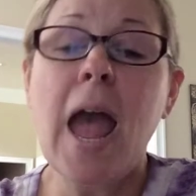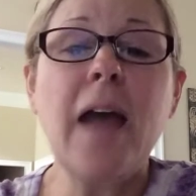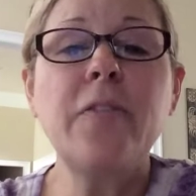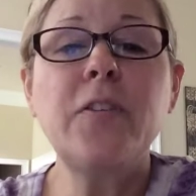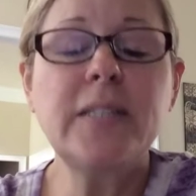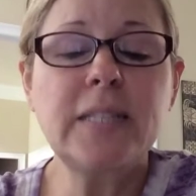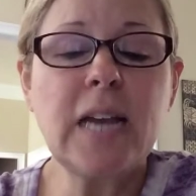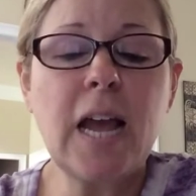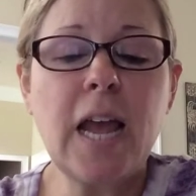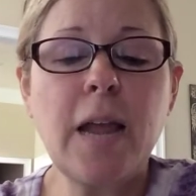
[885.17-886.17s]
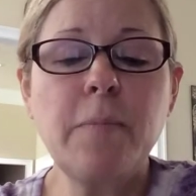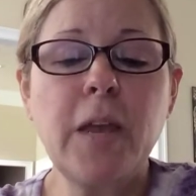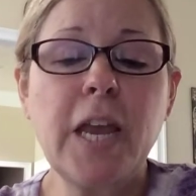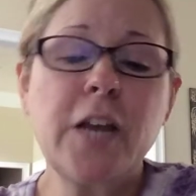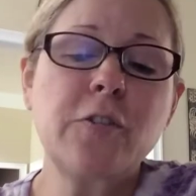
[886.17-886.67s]
At this time,
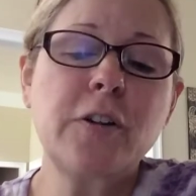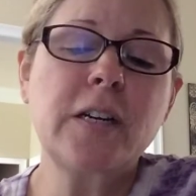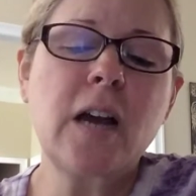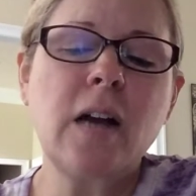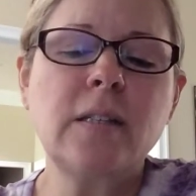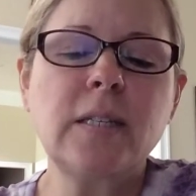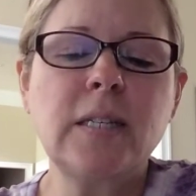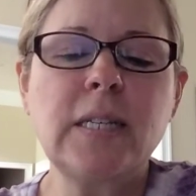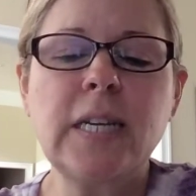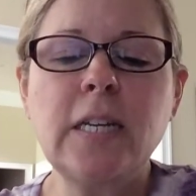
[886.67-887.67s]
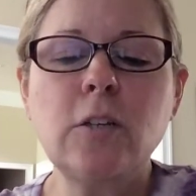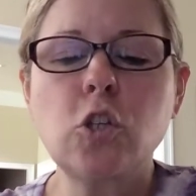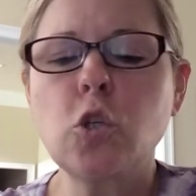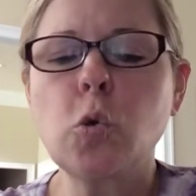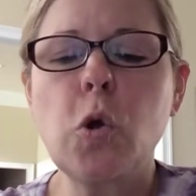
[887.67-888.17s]
the ignorant Constantine
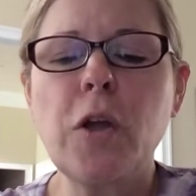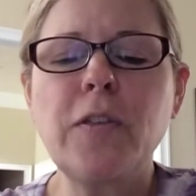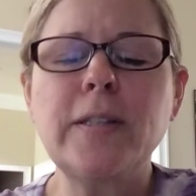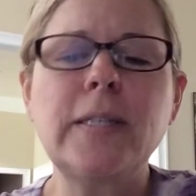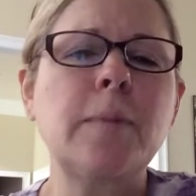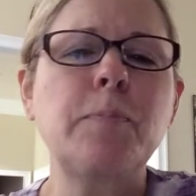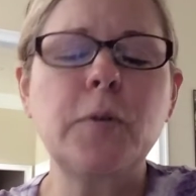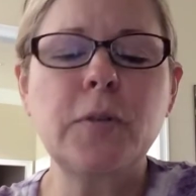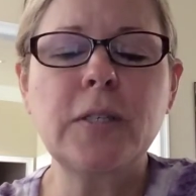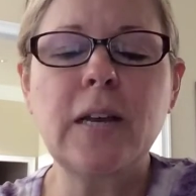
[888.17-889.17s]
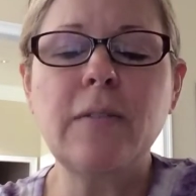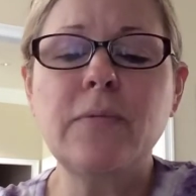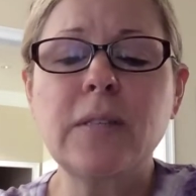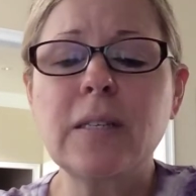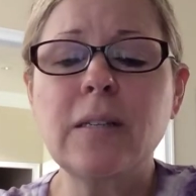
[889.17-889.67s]
destroyed the temples of
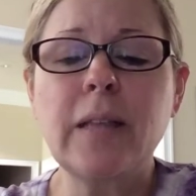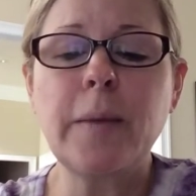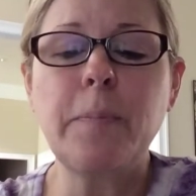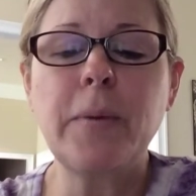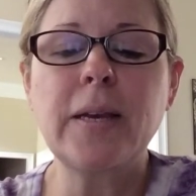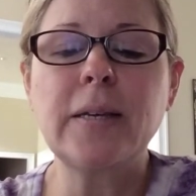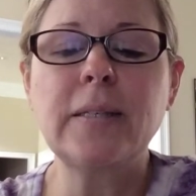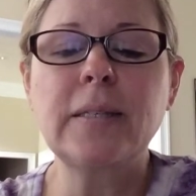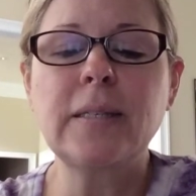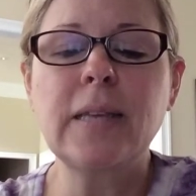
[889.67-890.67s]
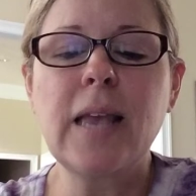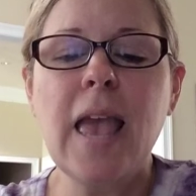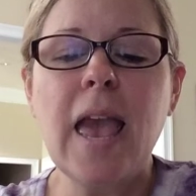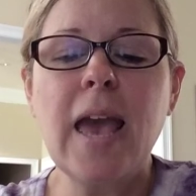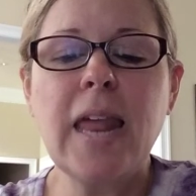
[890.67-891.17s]
Asclepius
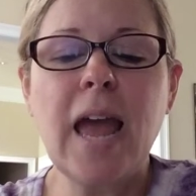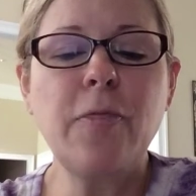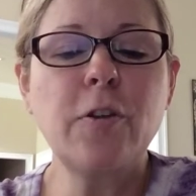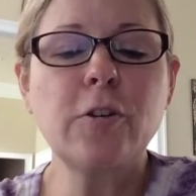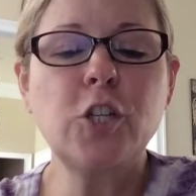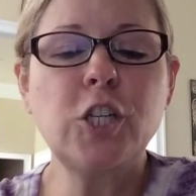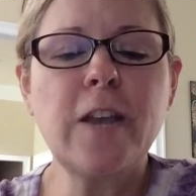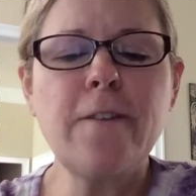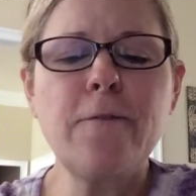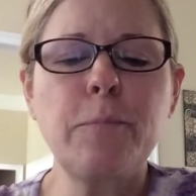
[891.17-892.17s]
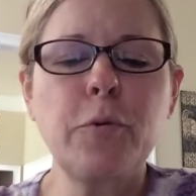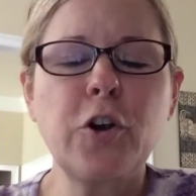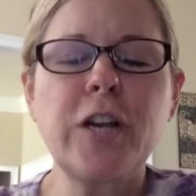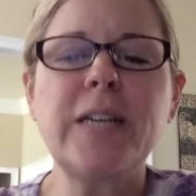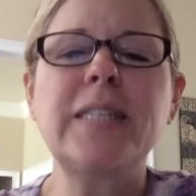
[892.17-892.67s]
and had their chief
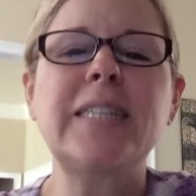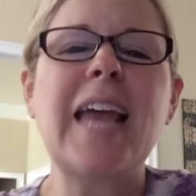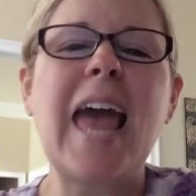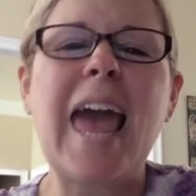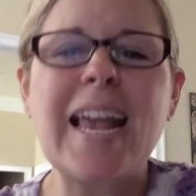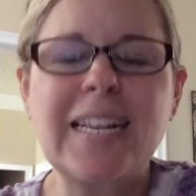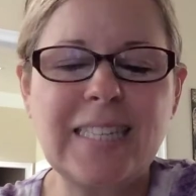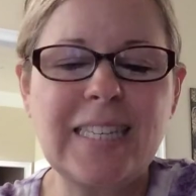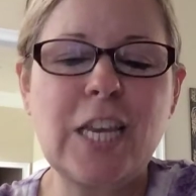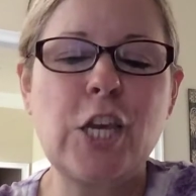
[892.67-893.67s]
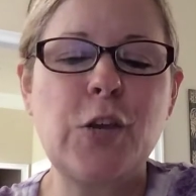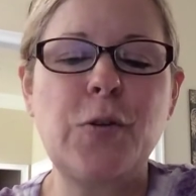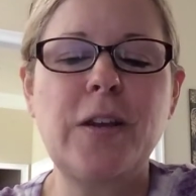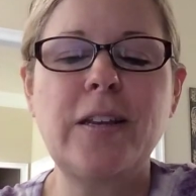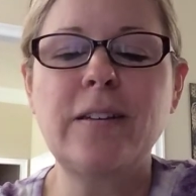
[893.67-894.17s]
priest
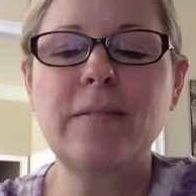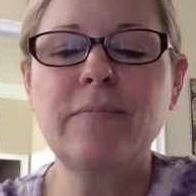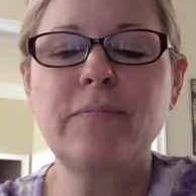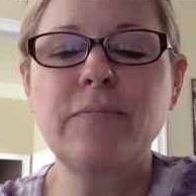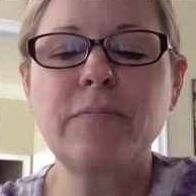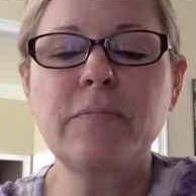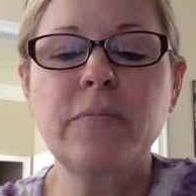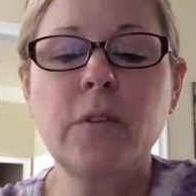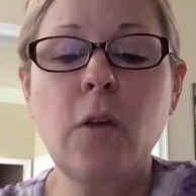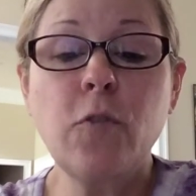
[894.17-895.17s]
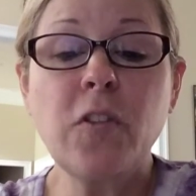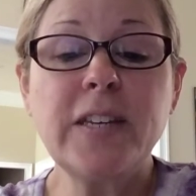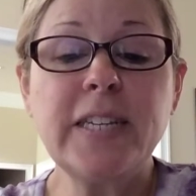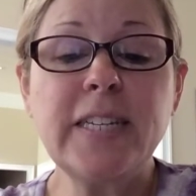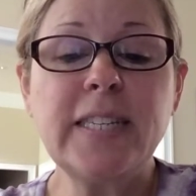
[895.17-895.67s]
executed. For the
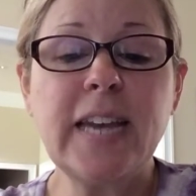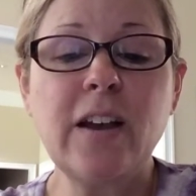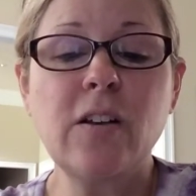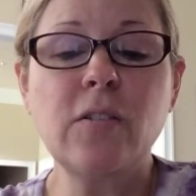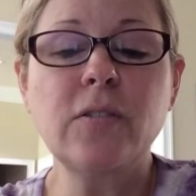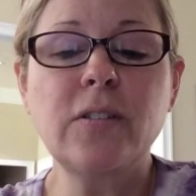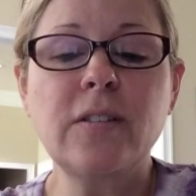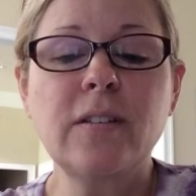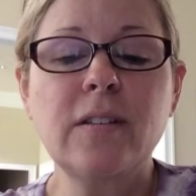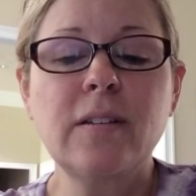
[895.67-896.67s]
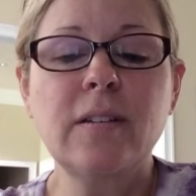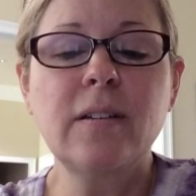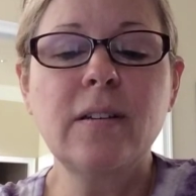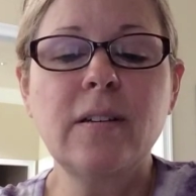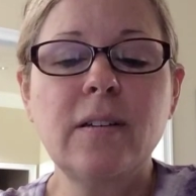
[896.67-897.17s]
details,
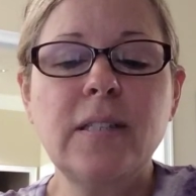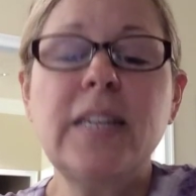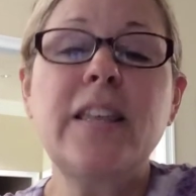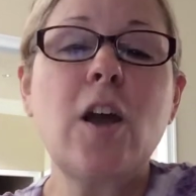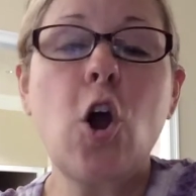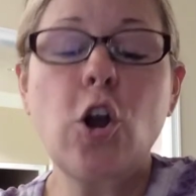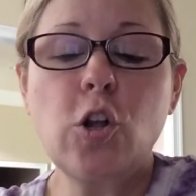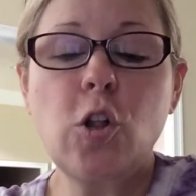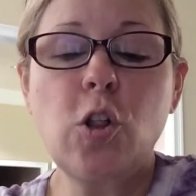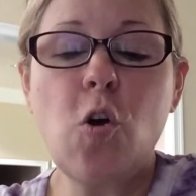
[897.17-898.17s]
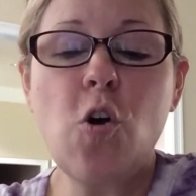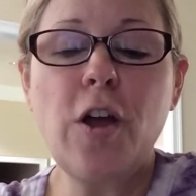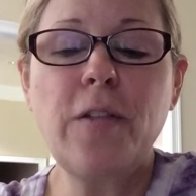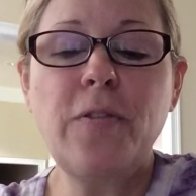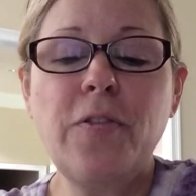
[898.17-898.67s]
see the article
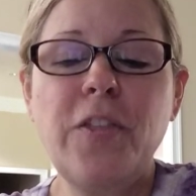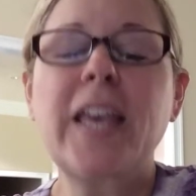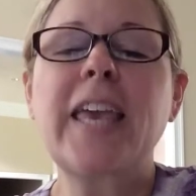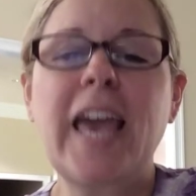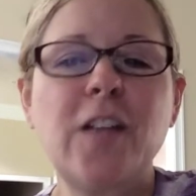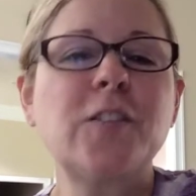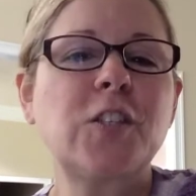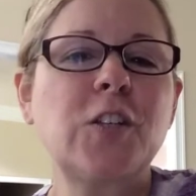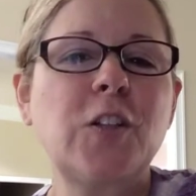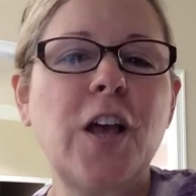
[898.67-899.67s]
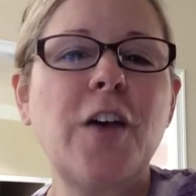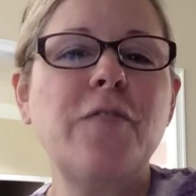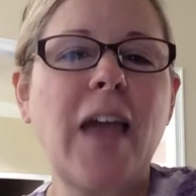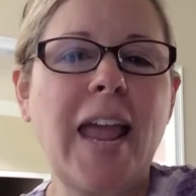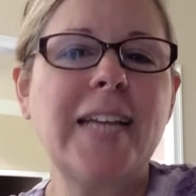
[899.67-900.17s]
on the Council of
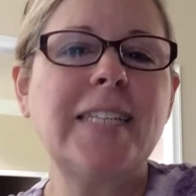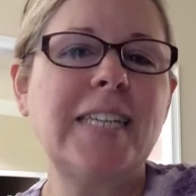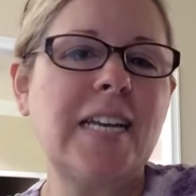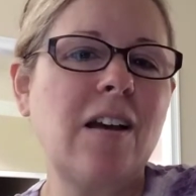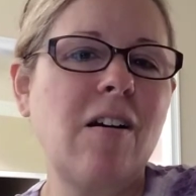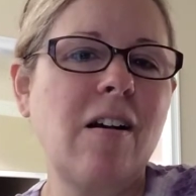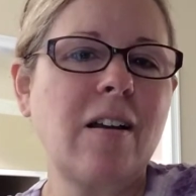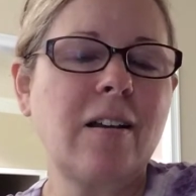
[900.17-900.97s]
Antioch.